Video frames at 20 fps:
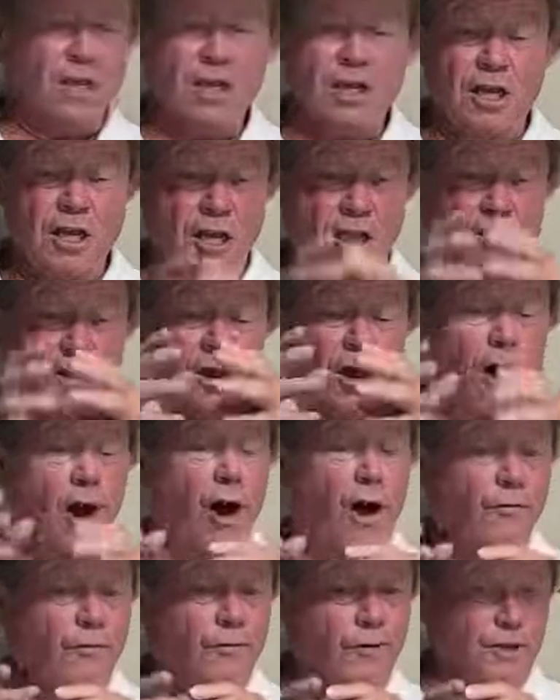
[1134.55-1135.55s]
Heel
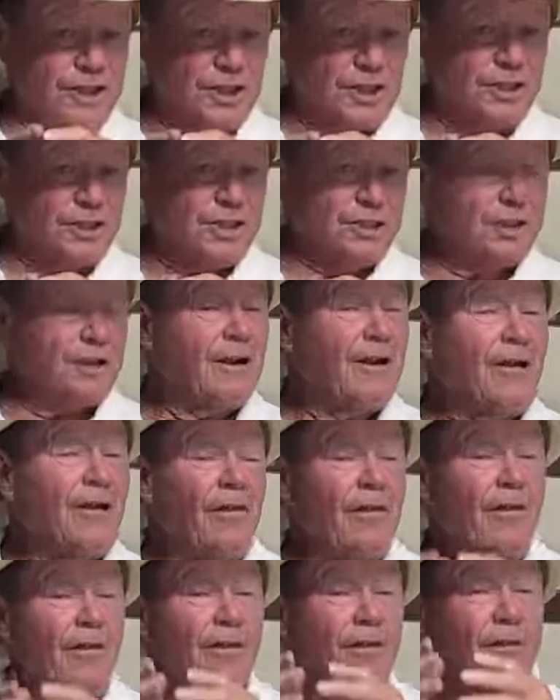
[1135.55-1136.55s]
off leash,
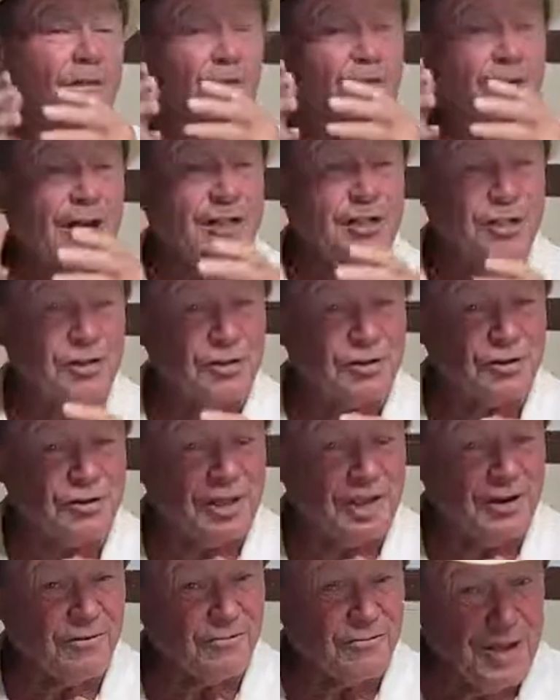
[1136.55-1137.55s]
that's your
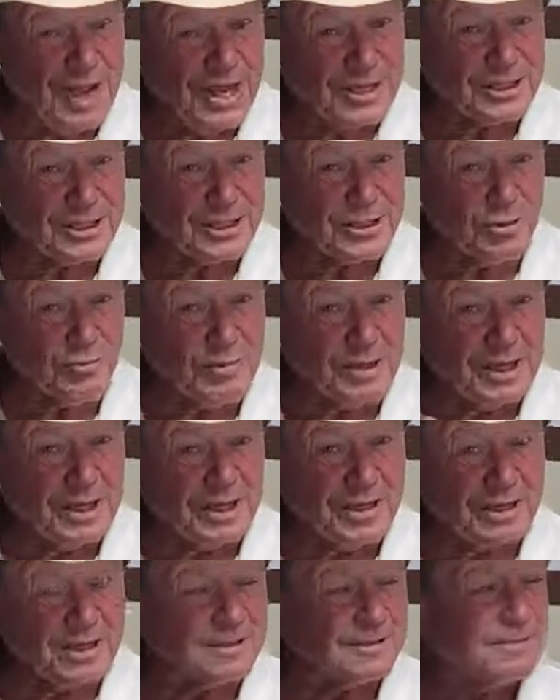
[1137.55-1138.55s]
advanced
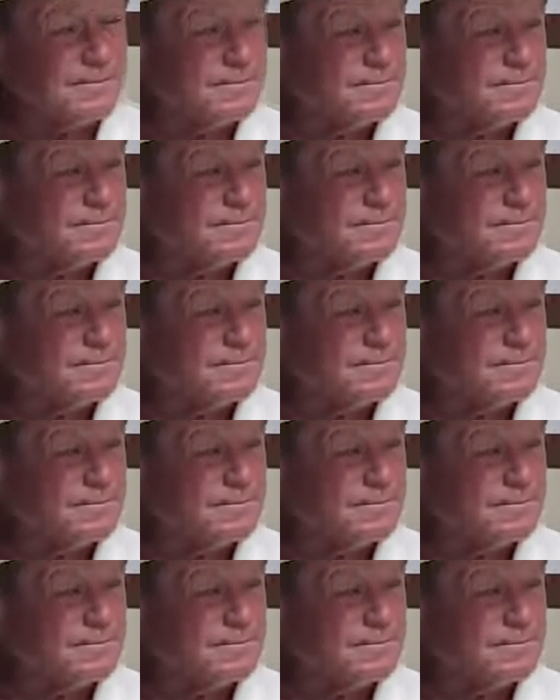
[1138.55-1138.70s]
obedience.